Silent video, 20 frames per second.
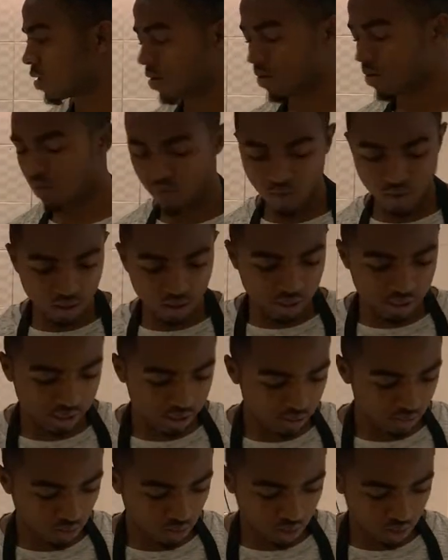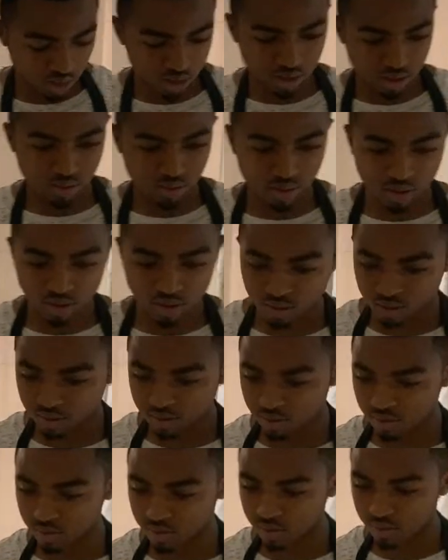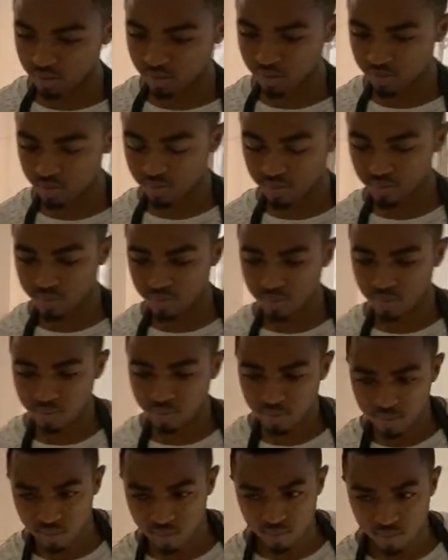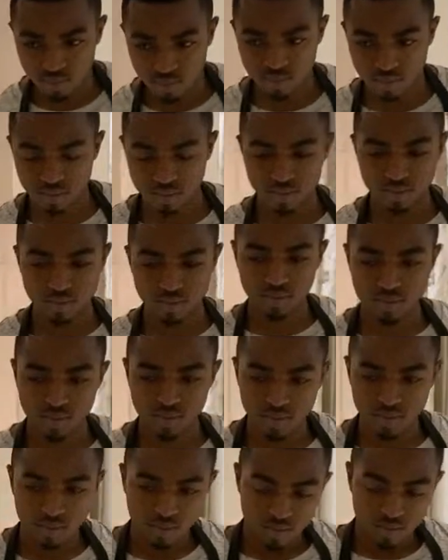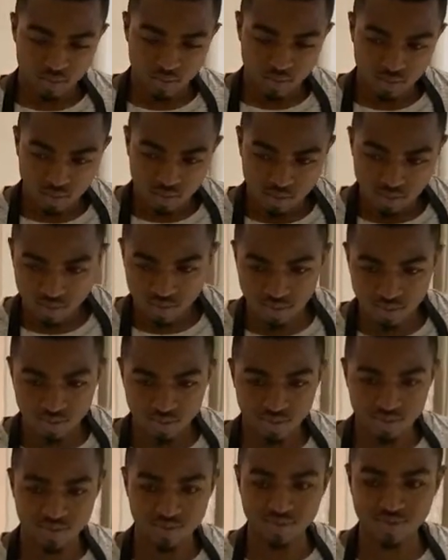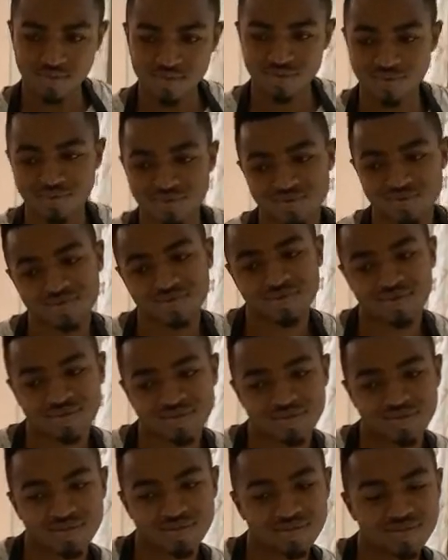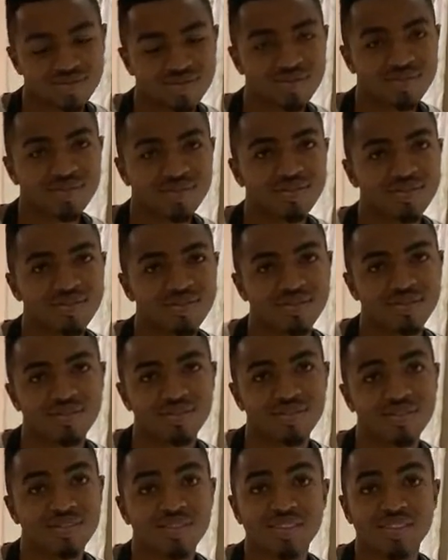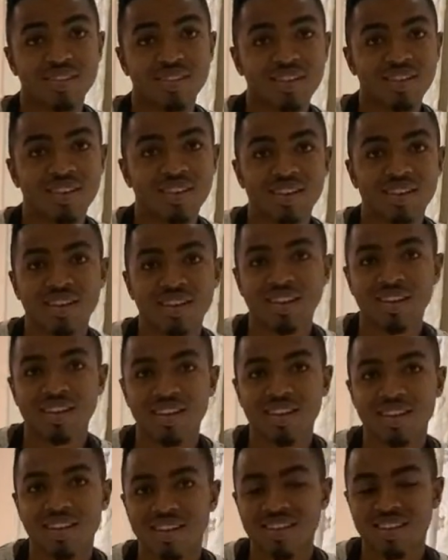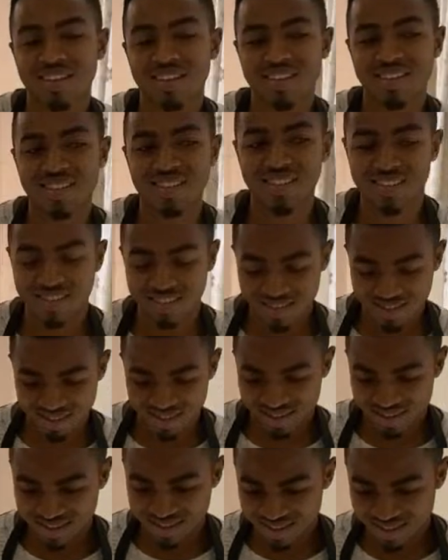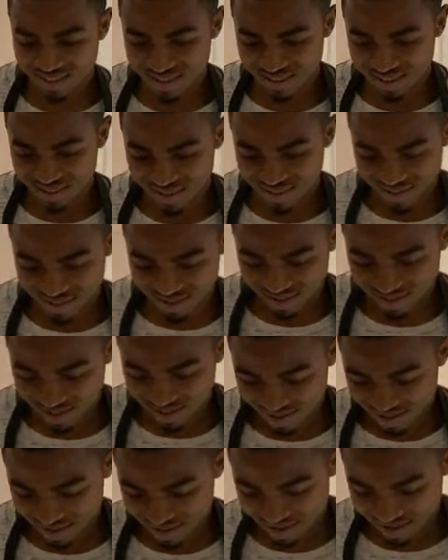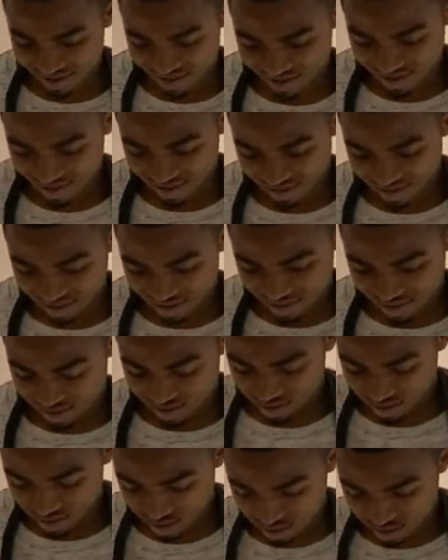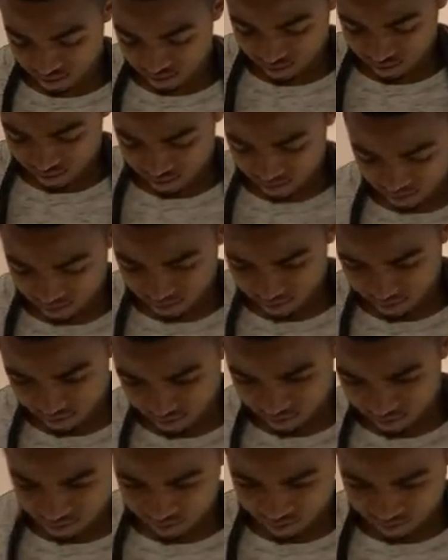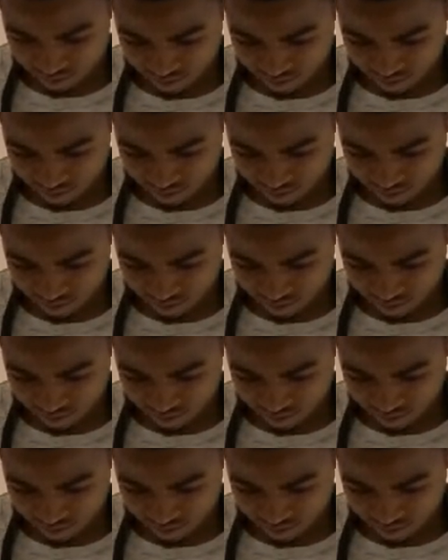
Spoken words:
See, we got the guys in the kitchen. Y'all don't believe in those myths, okay? About African men. This is witness. 2 different African men from 2 different countries in the kitchen, chefing it up.